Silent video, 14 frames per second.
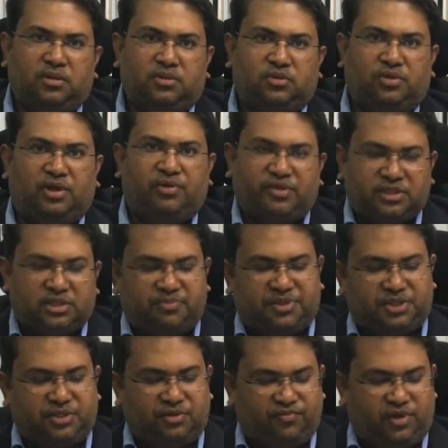So that was
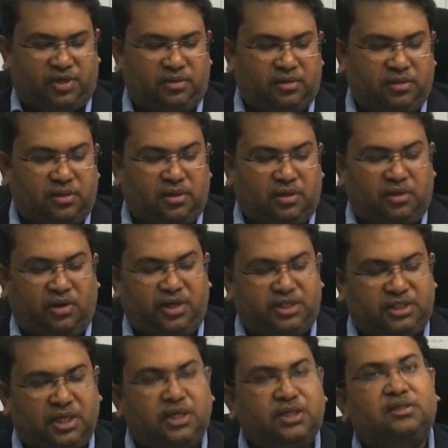subsection 1. Now it
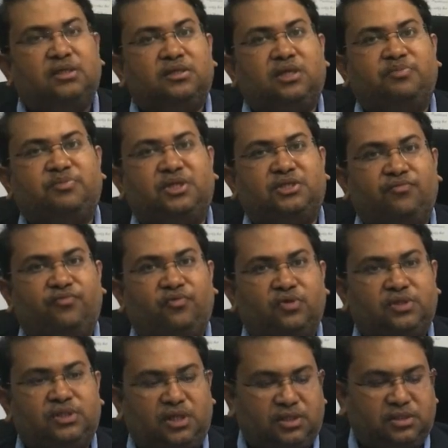says, subsection
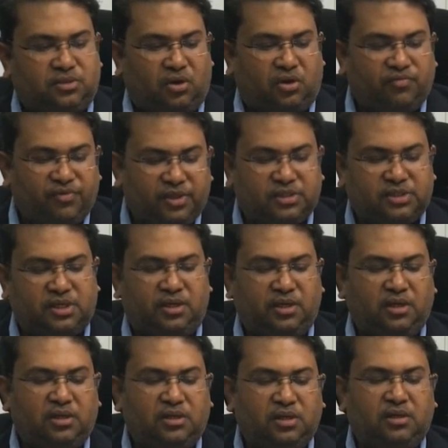4 says,
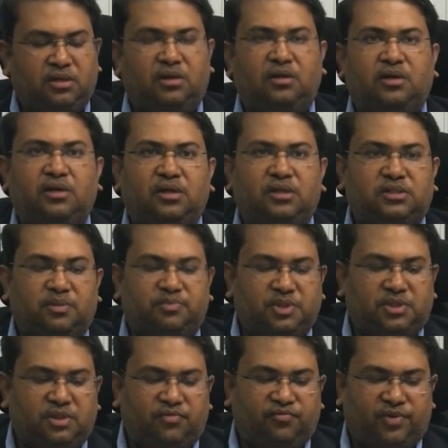notwithstanding anything contained in
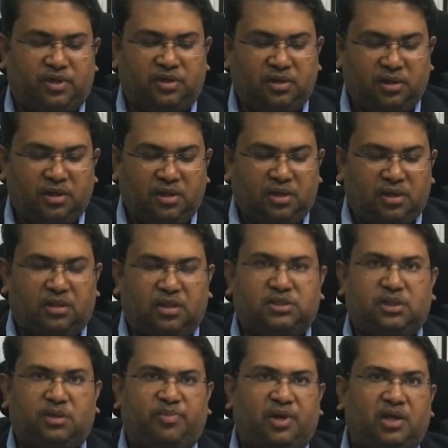subsection 1, the
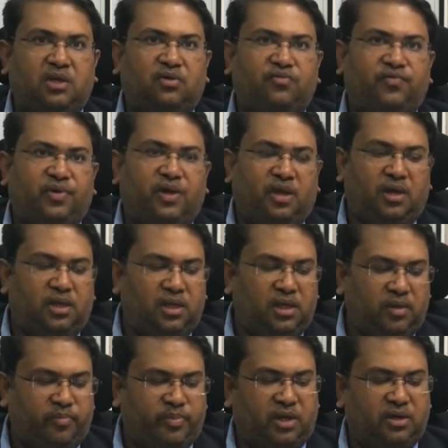supply of
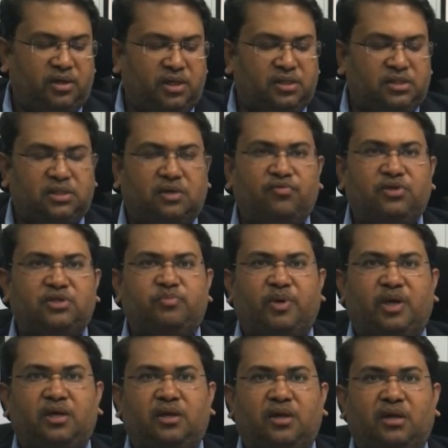any branded service
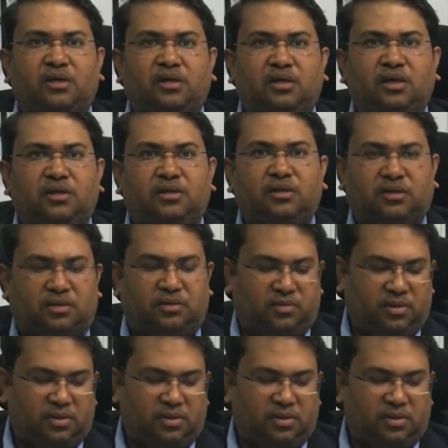by an aggregator